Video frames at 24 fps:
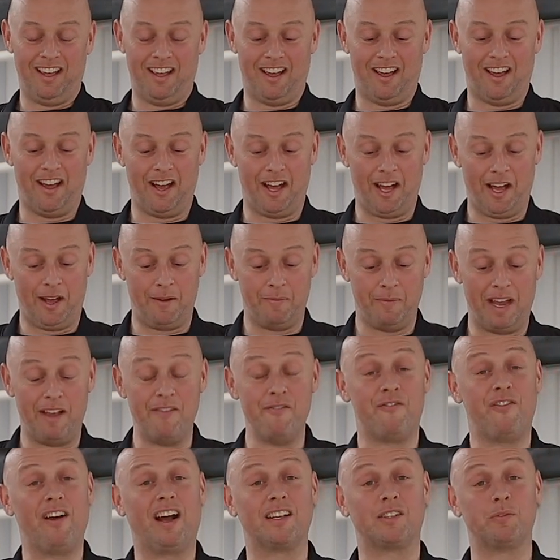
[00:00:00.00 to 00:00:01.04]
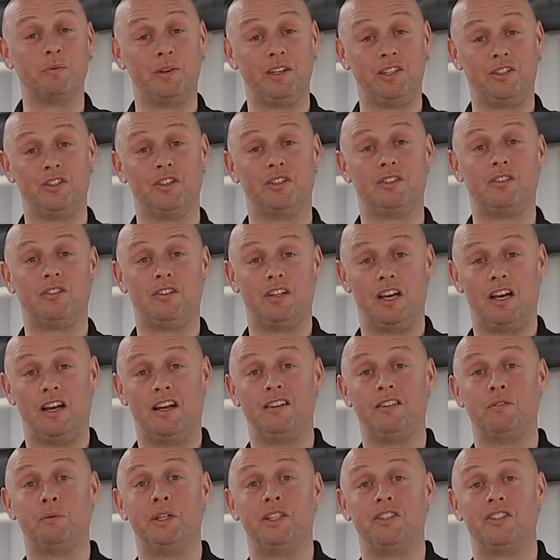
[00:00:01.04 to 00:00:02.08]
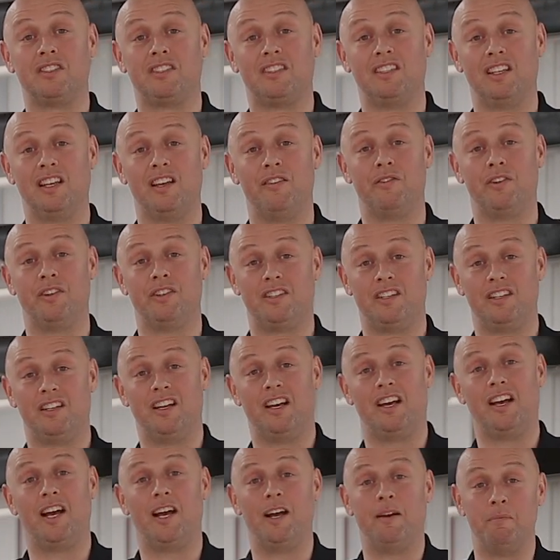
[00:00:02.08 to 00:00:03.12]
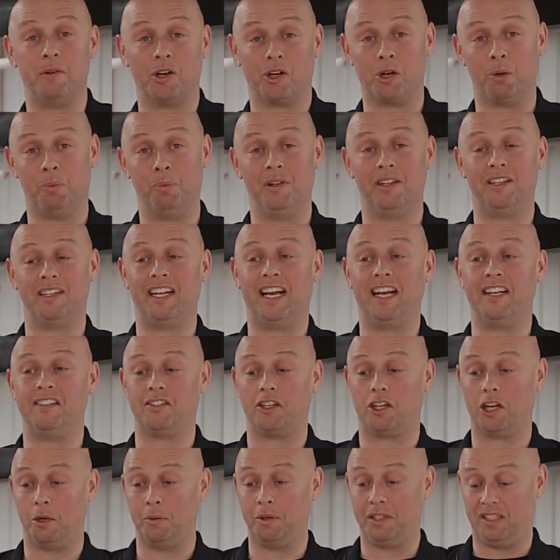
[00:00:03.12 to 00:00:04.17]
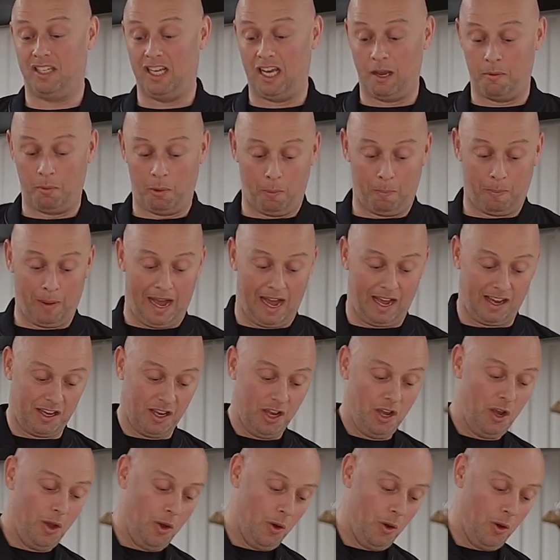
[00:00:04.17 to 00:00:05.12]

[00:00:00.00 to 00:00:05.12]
In fact, we just delivered a couple of days ago a table back